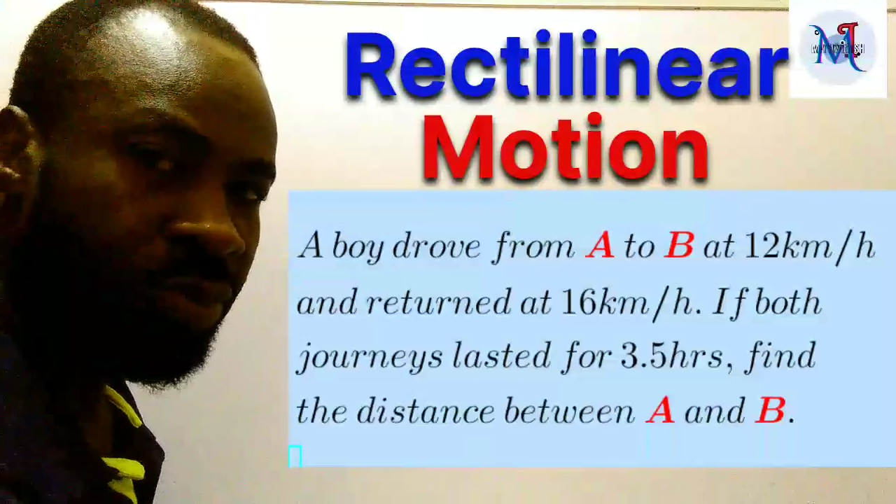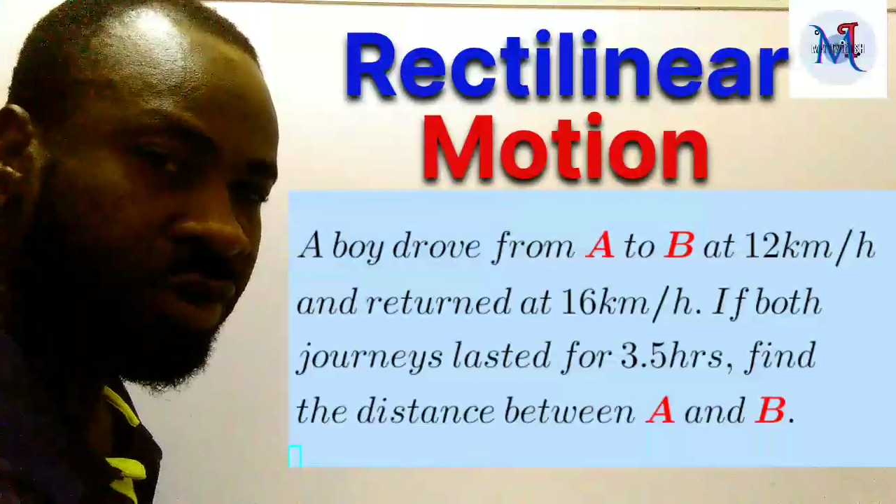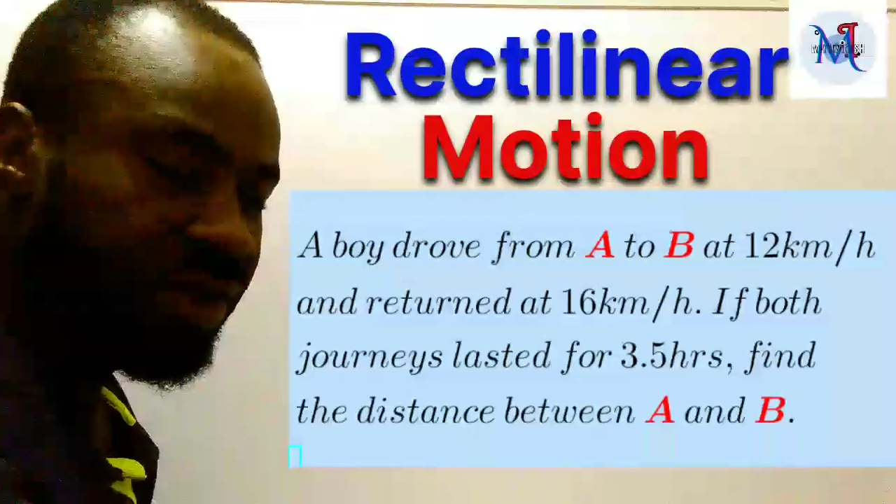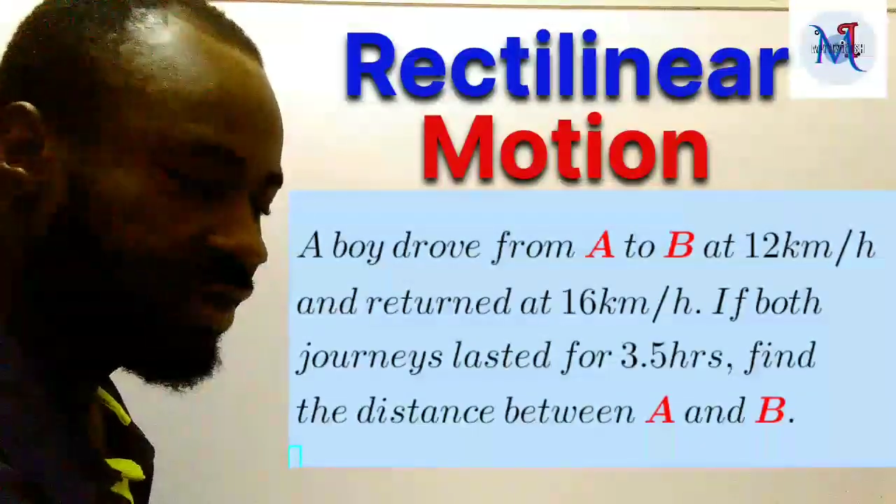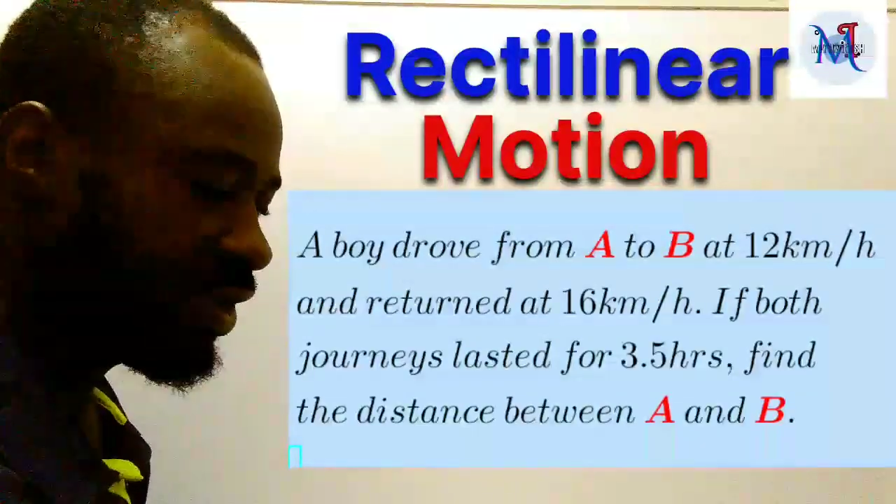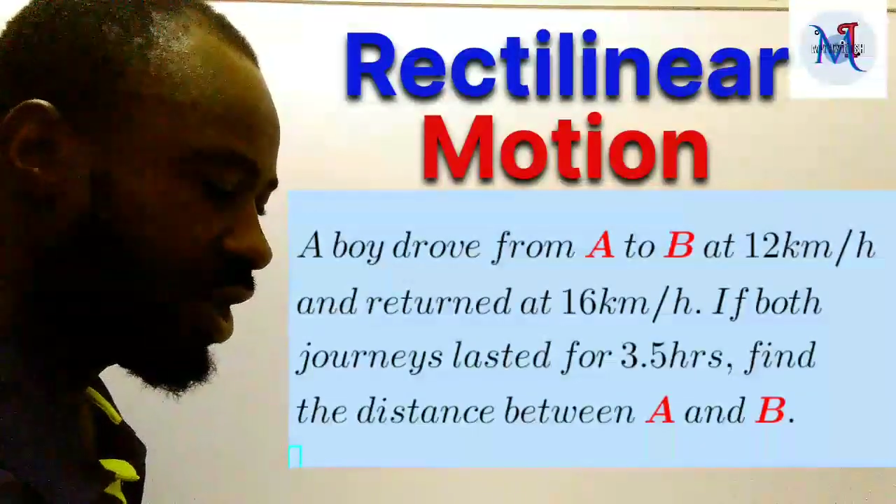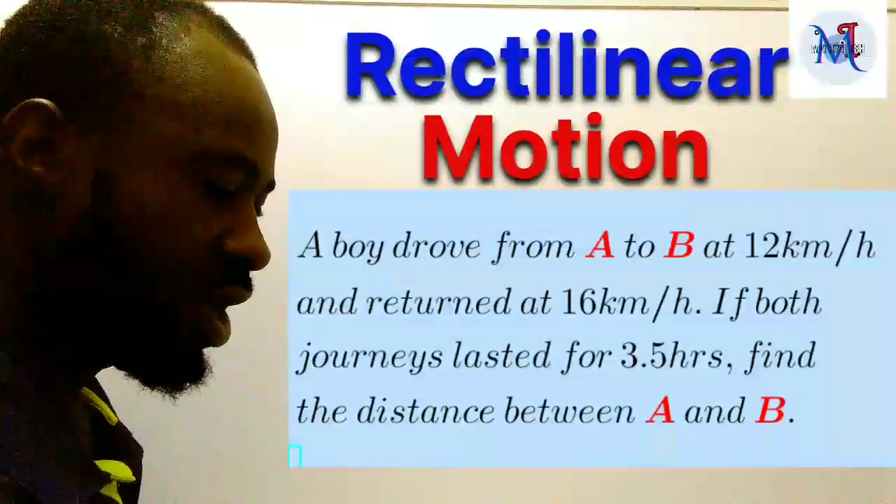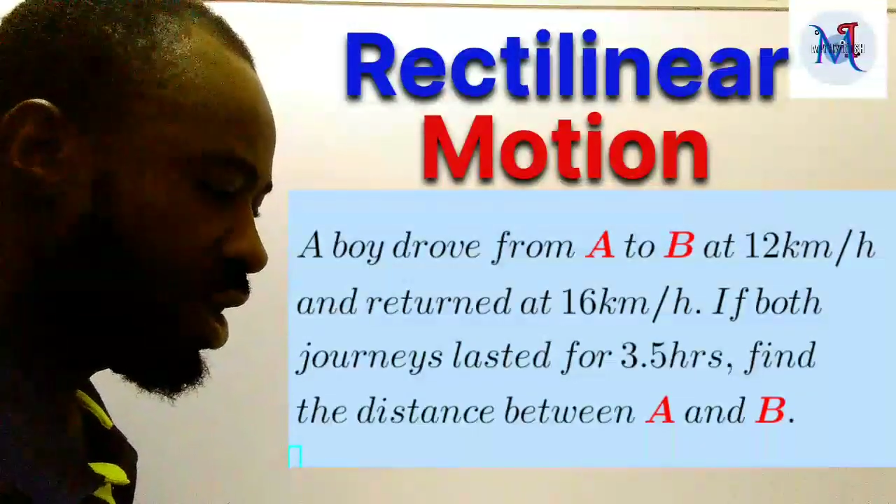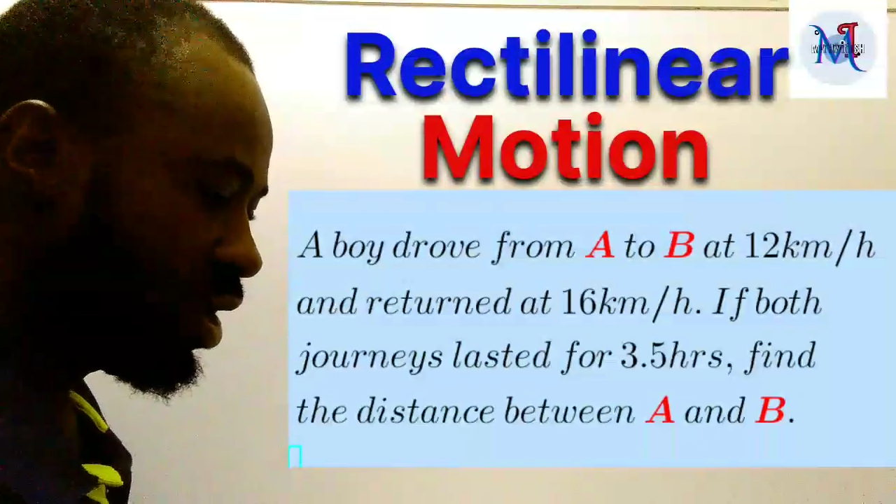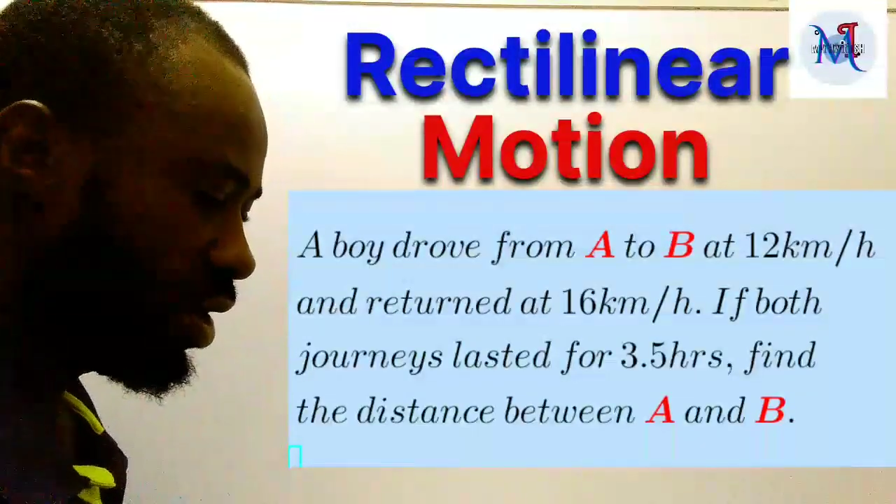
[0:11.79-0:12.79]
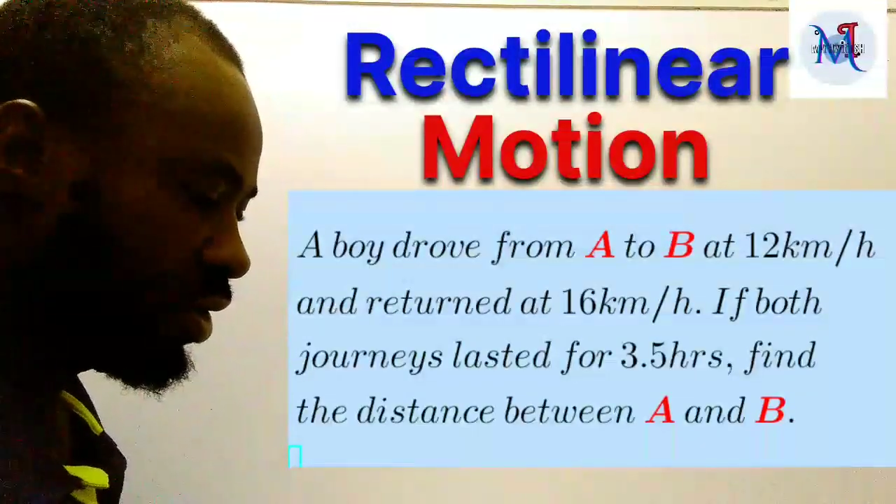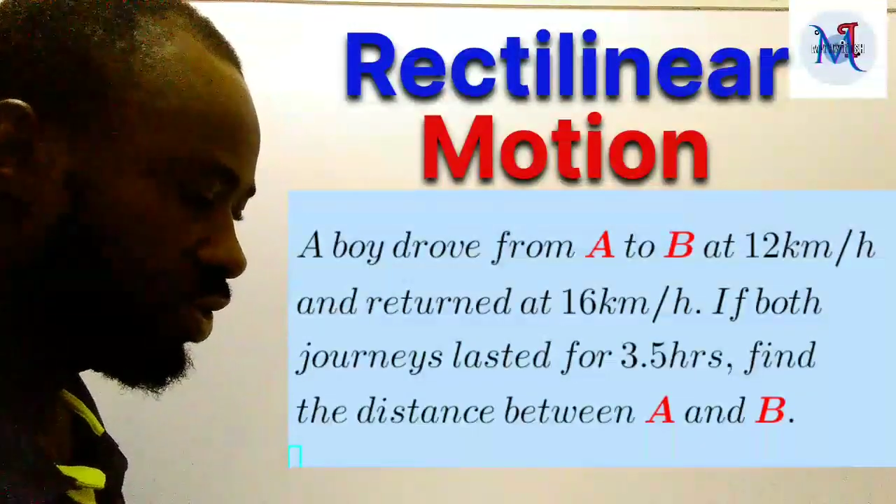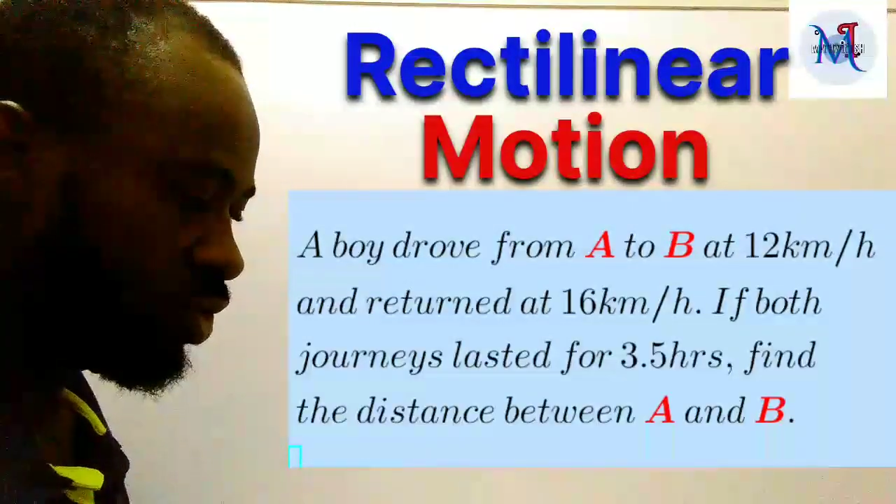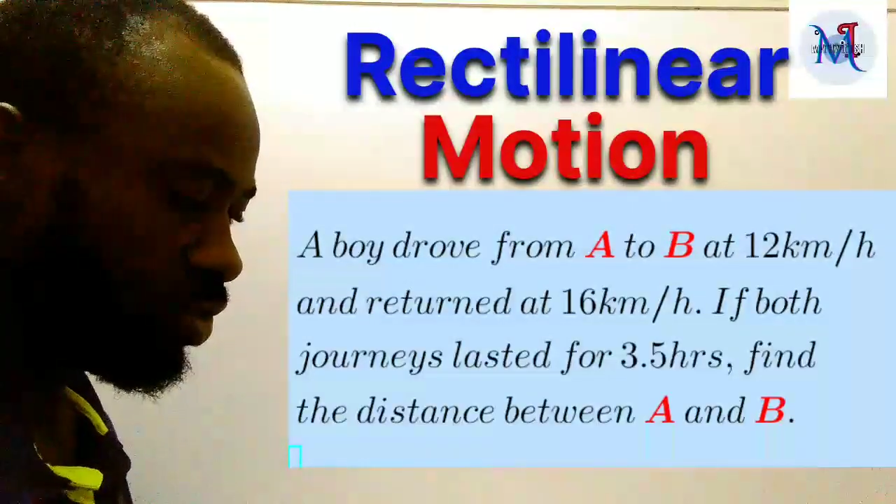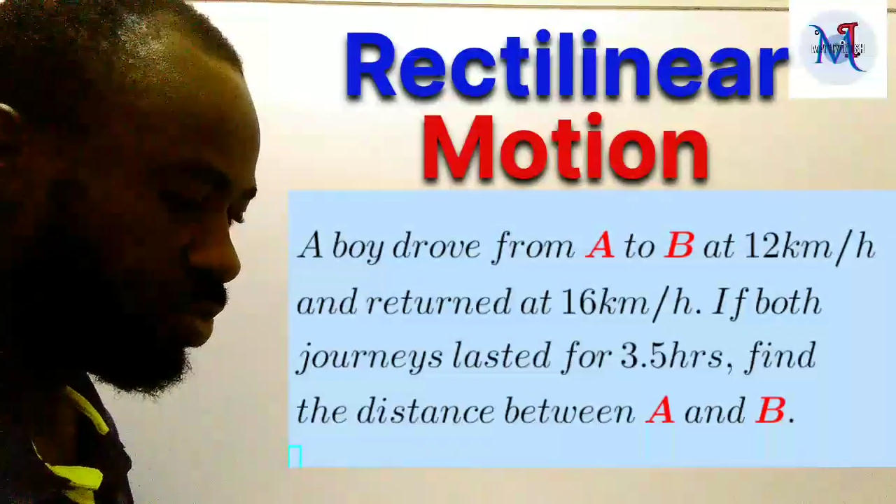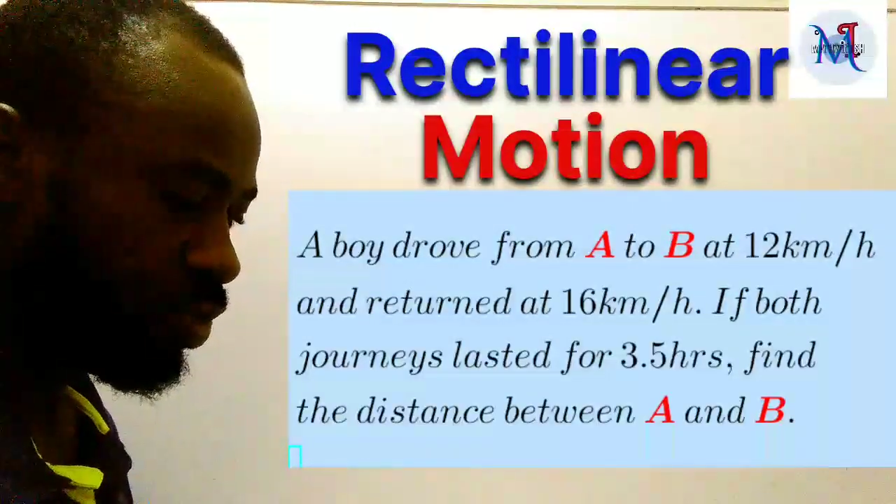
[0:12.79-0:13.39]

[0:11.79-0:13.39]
point A to